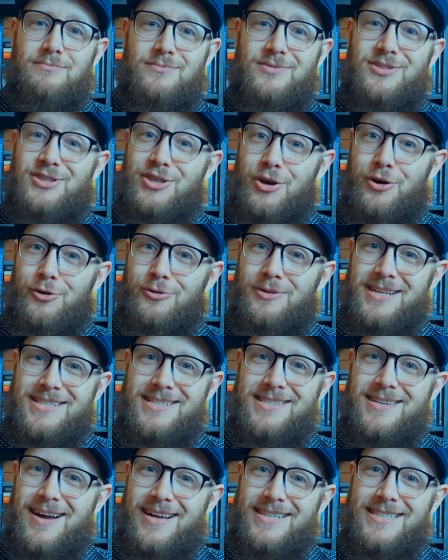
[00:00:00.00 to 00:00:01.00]
So
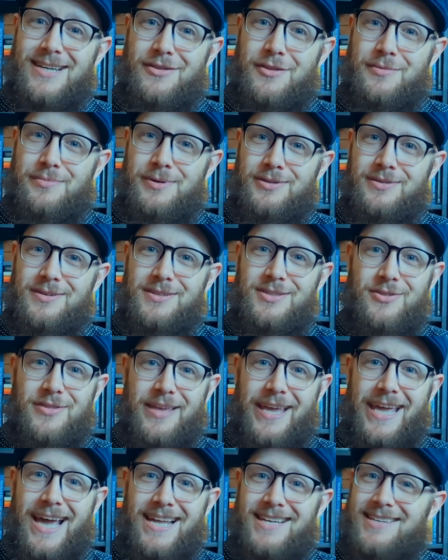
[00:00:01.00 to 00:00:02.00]
let's knock down the building so the
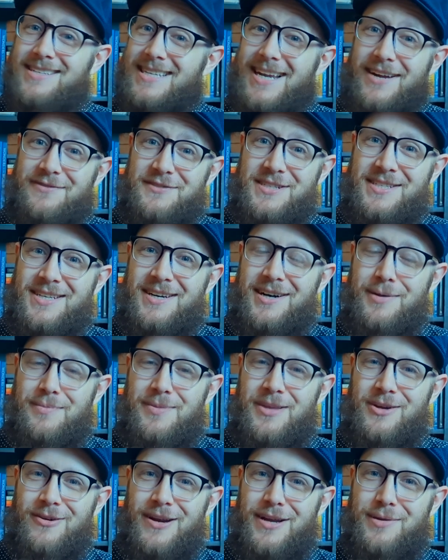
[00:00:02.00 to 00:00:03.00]
cat doesn't have to sit up
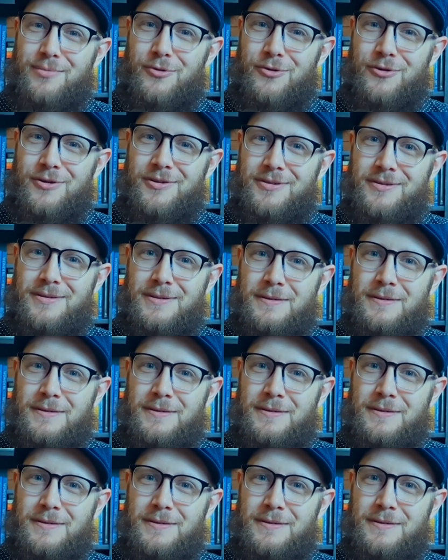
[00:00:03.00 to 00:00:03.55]
there anymore.